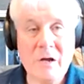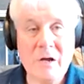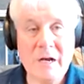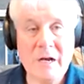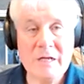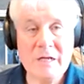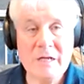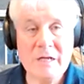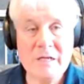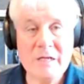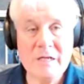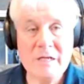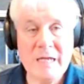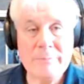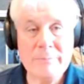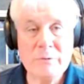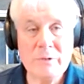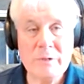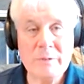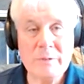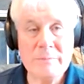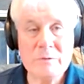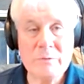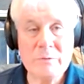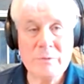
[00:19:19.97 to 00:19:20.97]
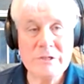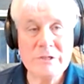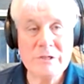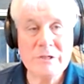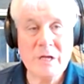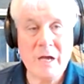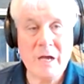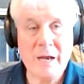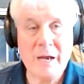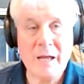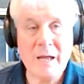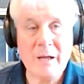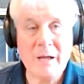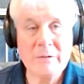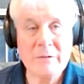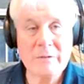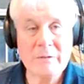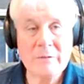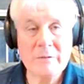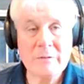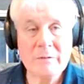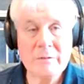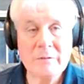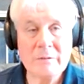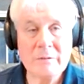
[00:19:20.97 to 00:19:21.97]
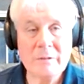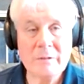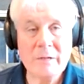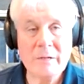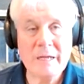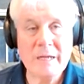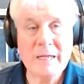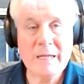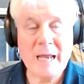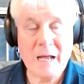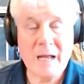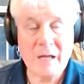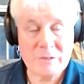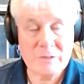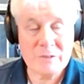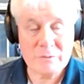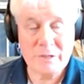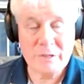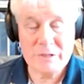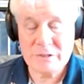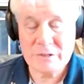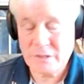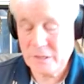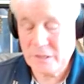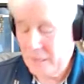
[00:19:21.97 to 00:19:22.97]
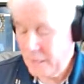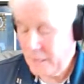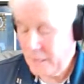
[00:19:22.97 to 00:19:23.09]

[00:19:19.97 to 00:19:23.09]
a cutout switch. And it's always in the same place